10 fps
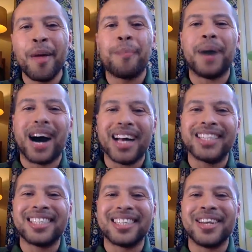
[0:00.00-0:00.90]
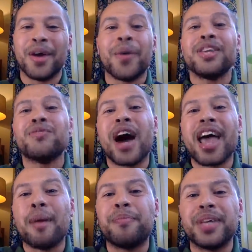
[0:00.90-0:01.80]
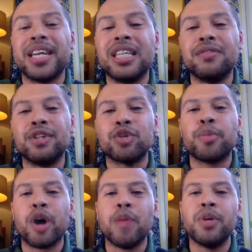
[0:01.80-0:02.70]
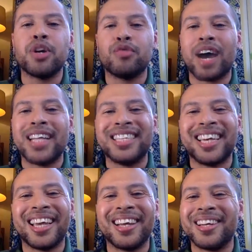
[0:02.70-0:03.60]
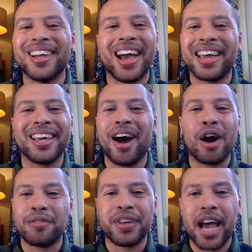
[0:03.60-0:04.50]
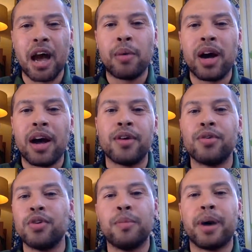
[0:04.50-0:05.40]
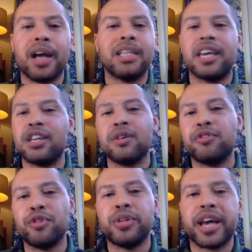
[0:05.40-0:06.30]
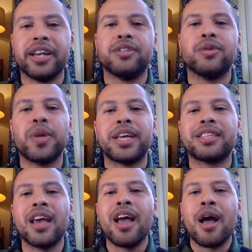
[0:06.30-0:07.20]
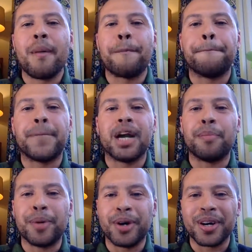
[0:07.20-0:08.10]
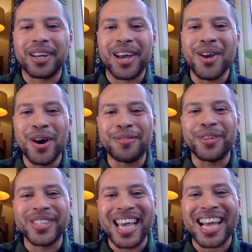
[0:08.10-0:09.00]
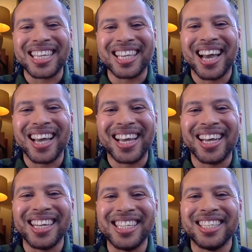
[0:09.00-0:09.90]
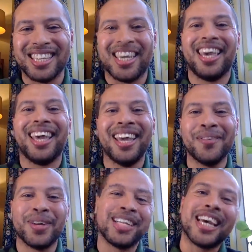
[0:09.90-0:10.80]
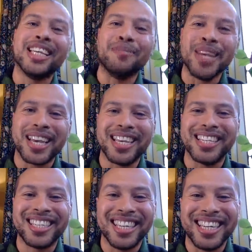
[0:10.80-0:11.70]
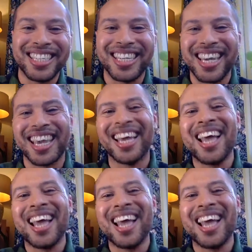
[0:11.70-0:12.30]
But, when you write an individual poem, you could write it in like half an hour, or might take you a few days or weeks. But a novel takes like at least a year. Well, it takes me at least a year.